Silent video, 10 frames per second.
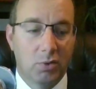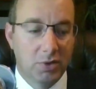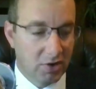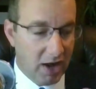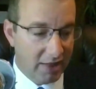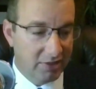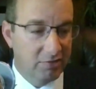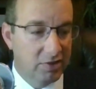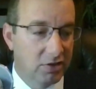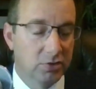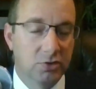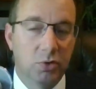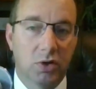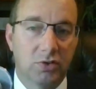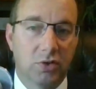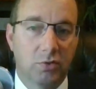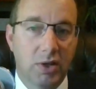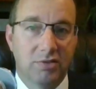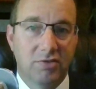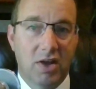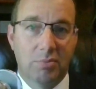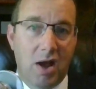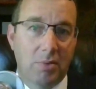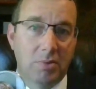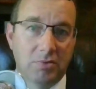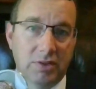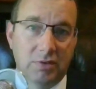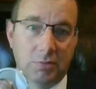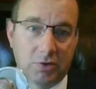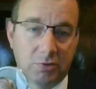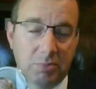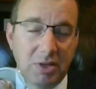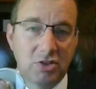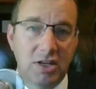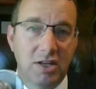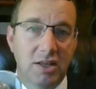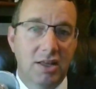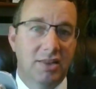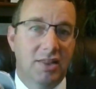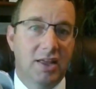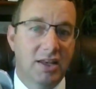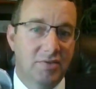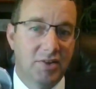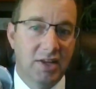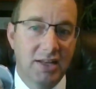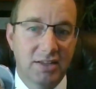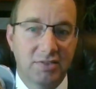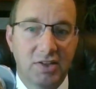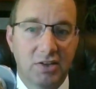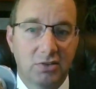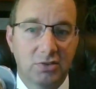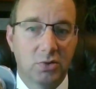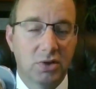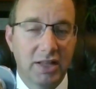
when they're at the vehicle door. So if we can find a problem with reasonable suspicion, they can never get to the vehicle door.